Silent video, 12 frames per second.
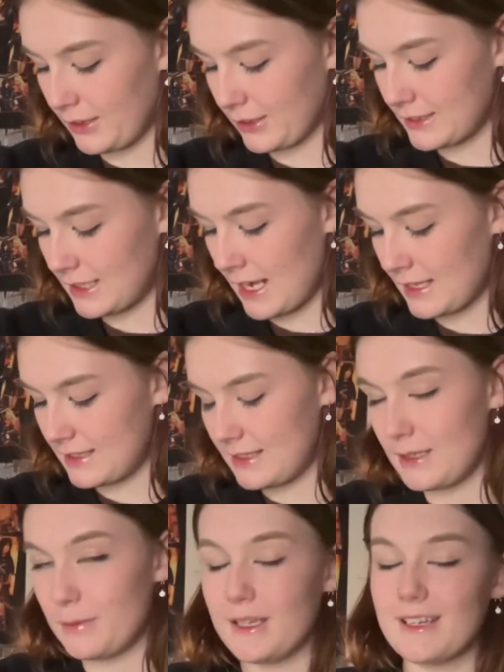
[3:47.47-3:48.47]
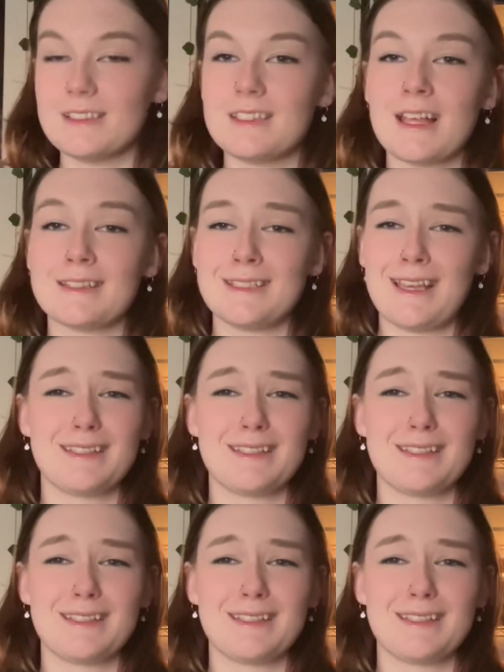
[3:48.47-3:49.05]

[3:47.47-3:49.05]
looked at Etsy because Etsy